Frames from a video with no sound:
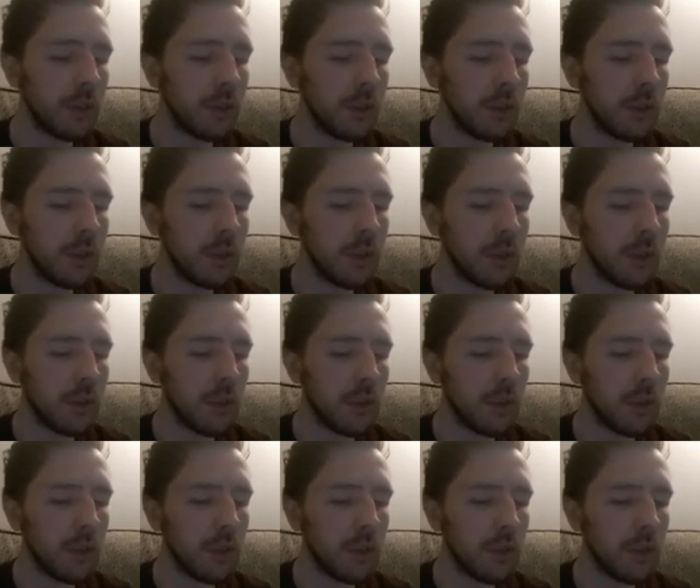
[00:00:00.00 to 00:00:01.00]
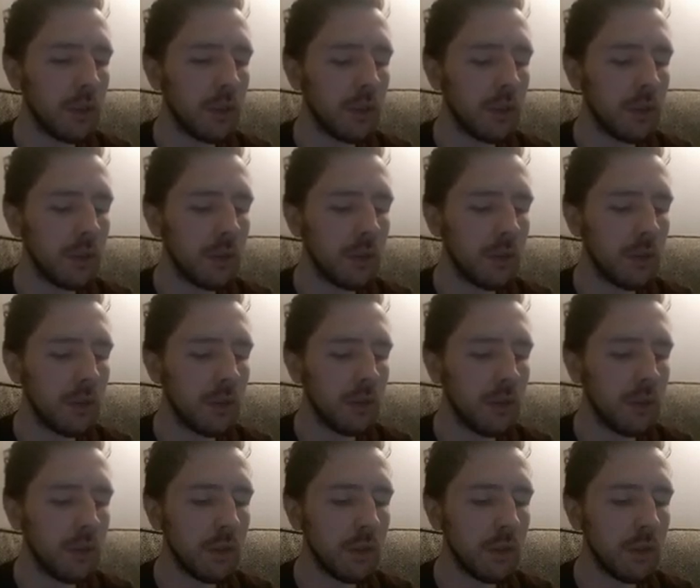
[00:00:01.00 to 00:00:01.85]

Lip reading: (silence)